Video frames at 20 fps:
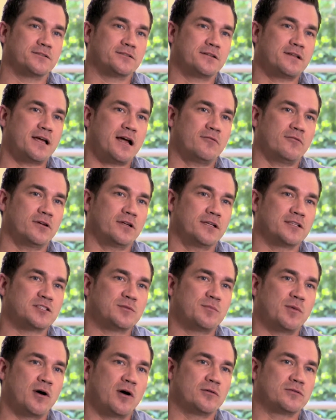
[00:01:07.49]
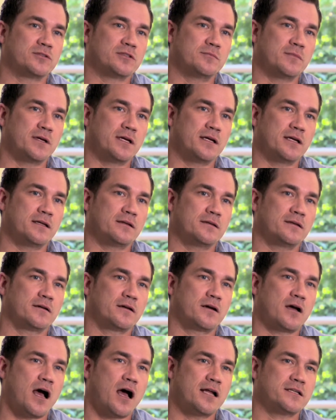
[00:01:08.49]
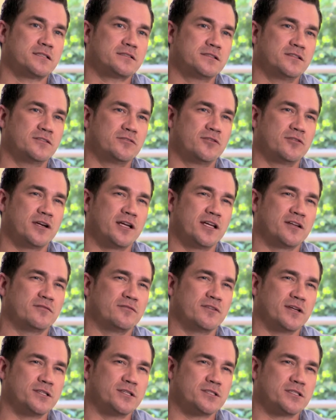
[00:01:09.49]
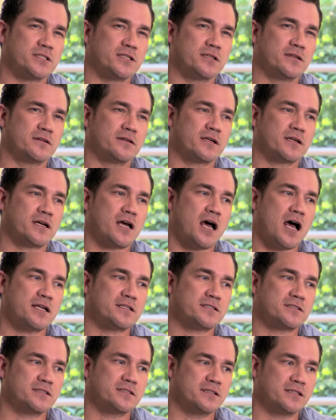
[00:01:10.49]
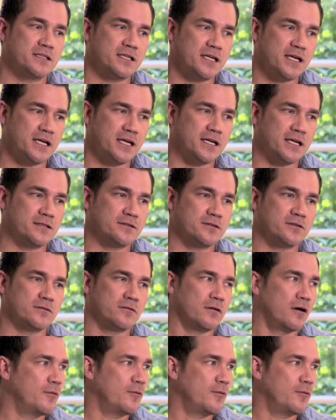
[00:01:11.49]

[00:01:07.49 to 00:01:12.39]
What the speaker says: So that really spoke to me, the constant reinvention, the constant need to,